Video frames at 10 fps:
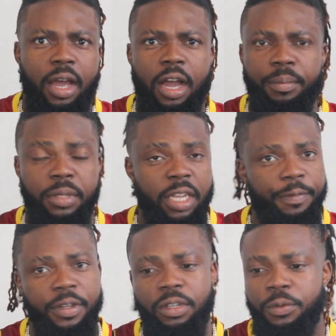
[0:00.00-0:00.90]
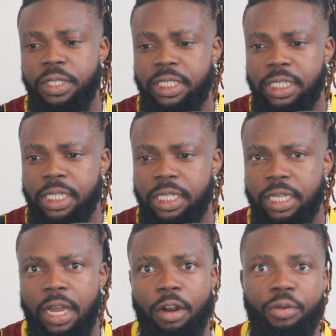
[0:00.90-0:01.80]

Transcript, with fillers: Um, definitely will see a